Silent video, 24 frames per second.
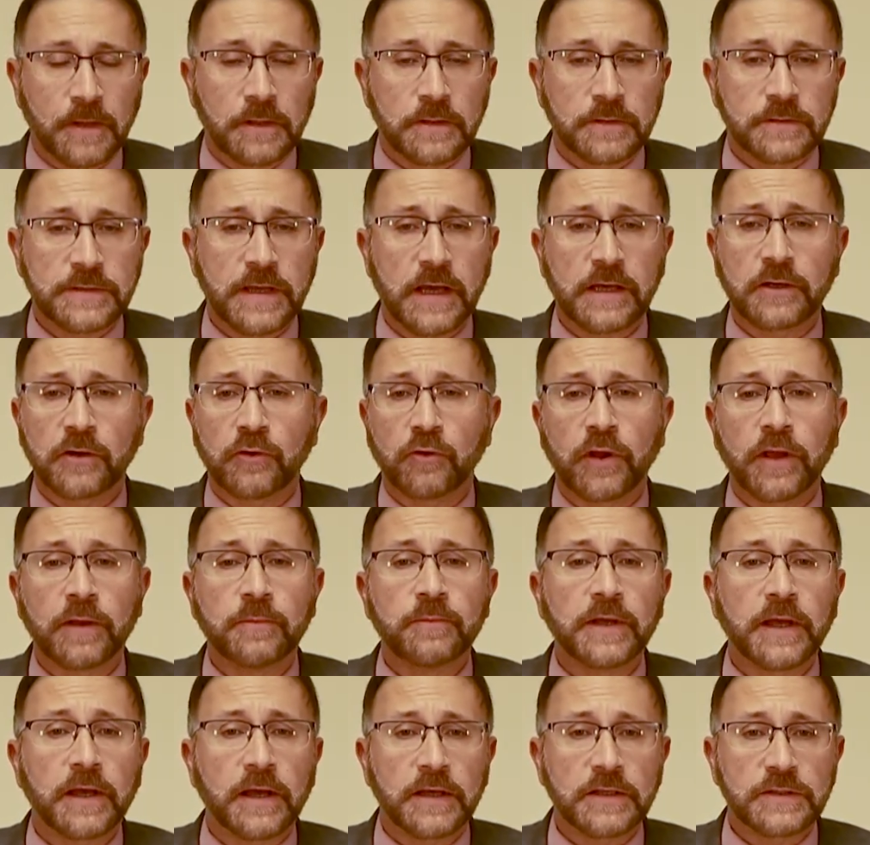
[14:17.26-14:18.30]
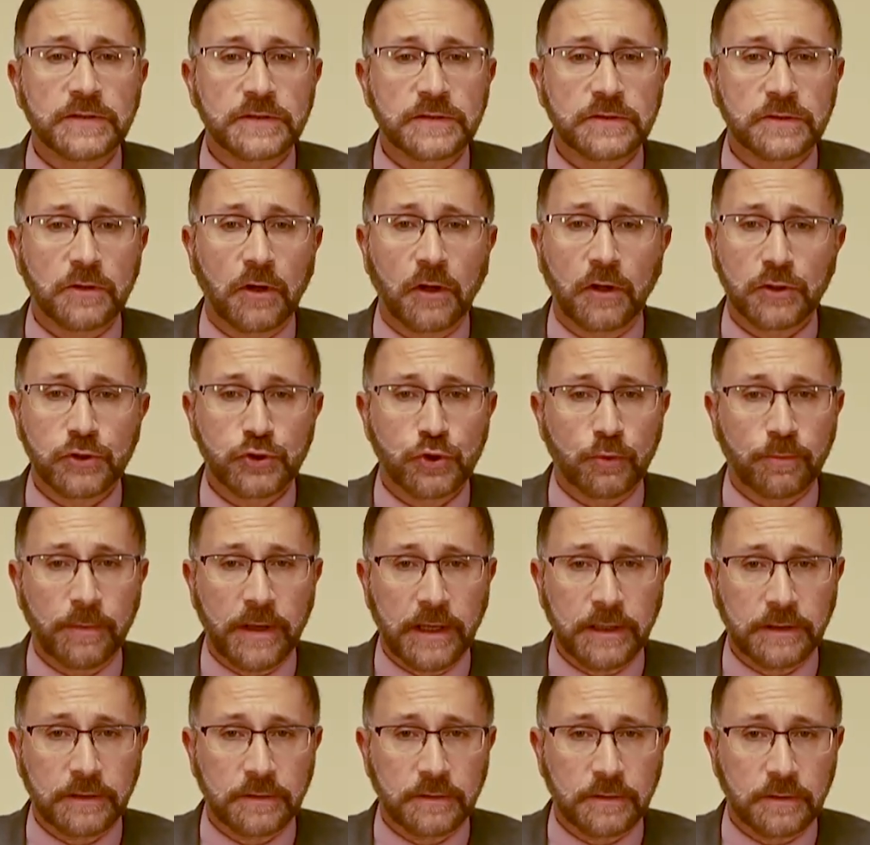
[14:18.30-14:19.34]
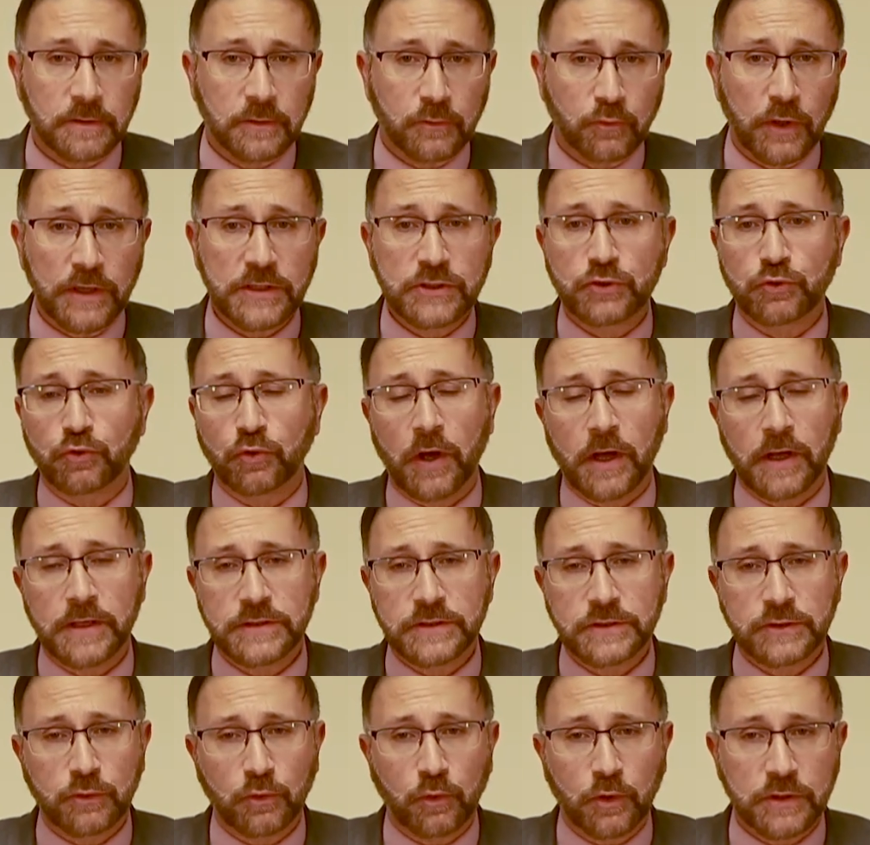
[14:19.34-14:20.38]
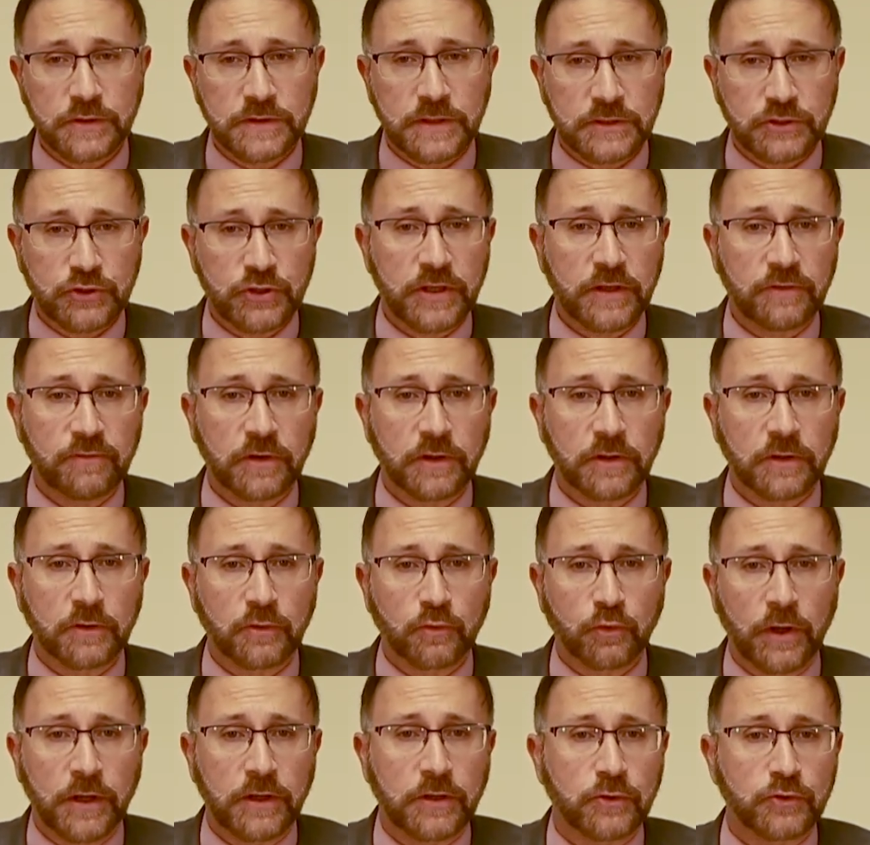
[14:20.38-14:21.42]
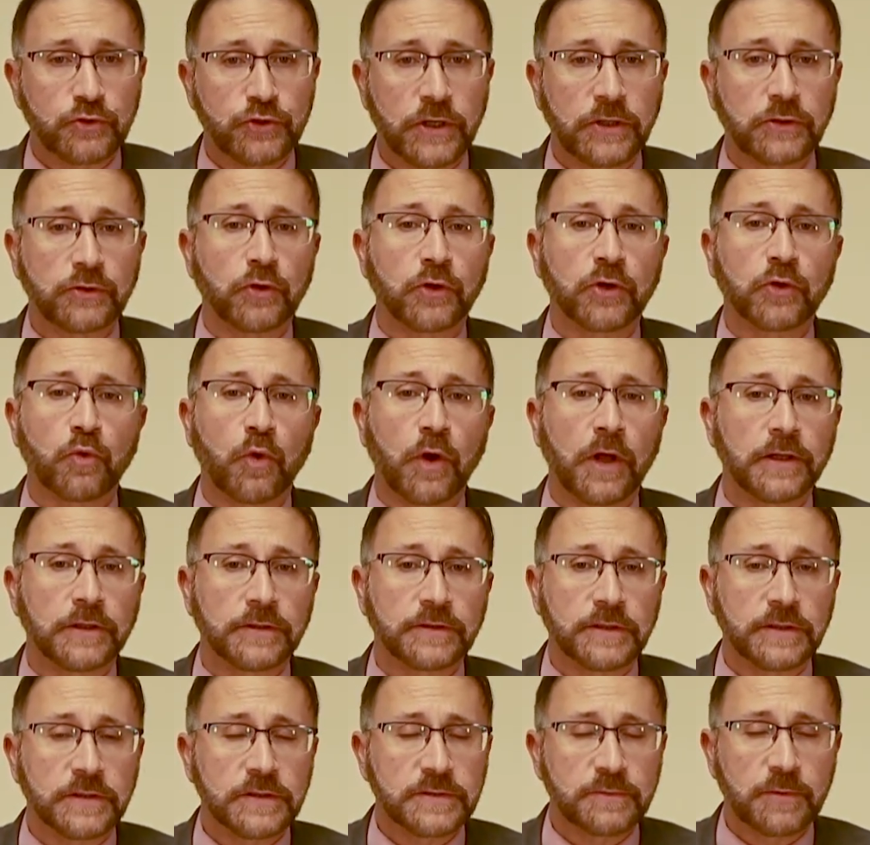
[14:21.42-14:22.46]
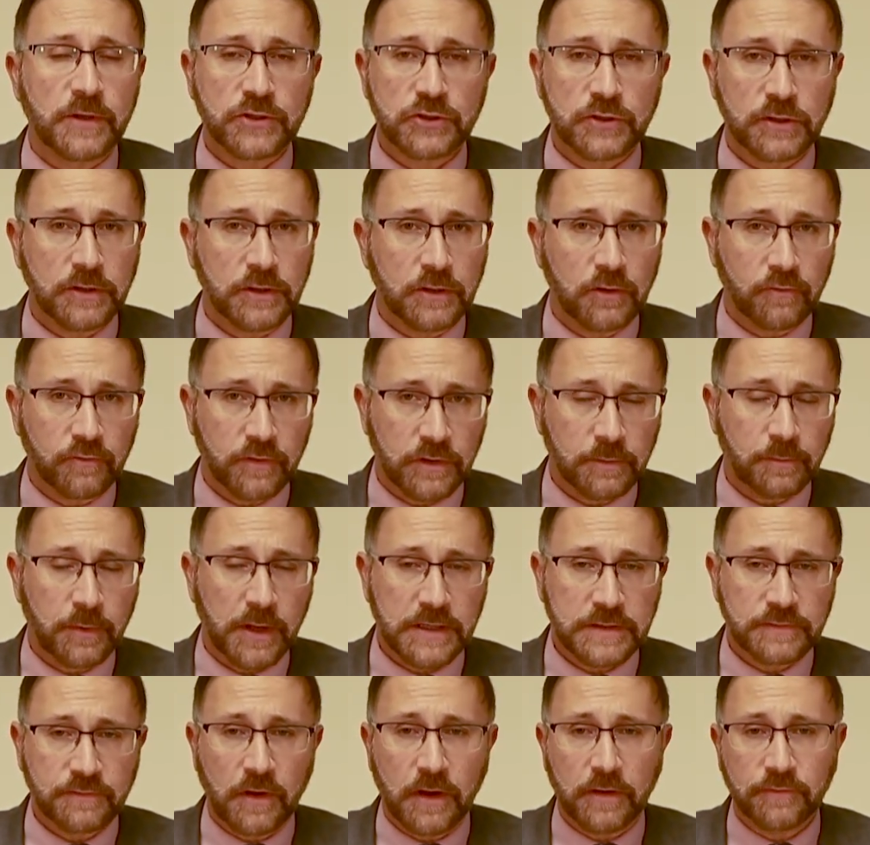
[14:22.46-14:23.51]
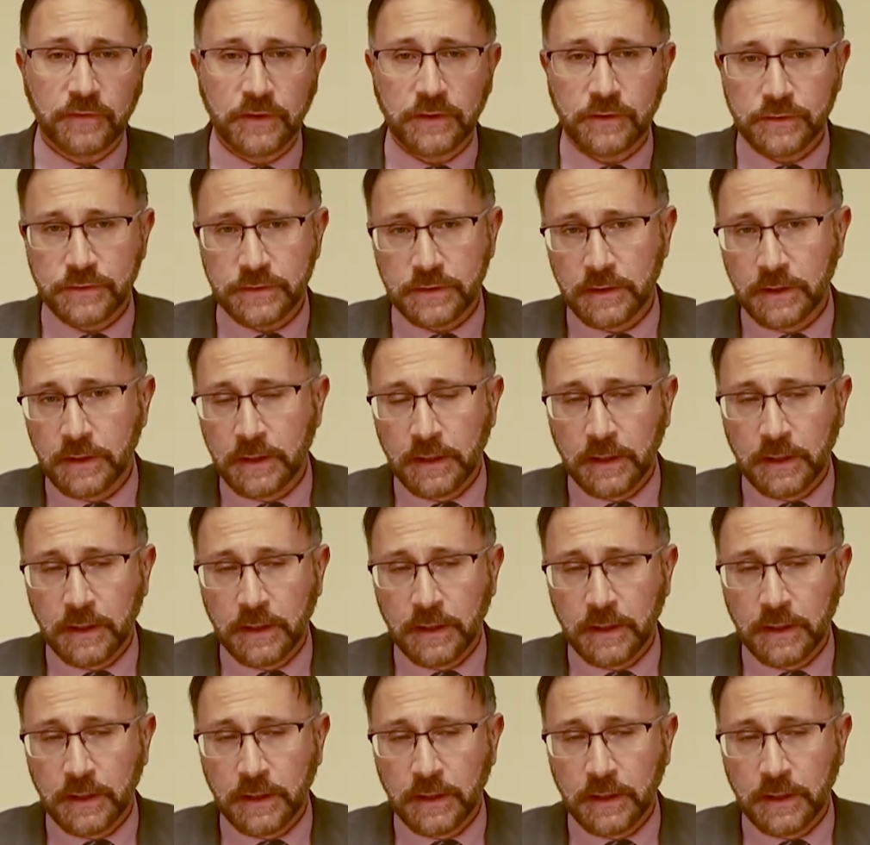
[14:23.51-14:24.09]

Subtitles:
Saudi Arabia has also made great strides towards achieving greater gender equality, especially over the past 5 years.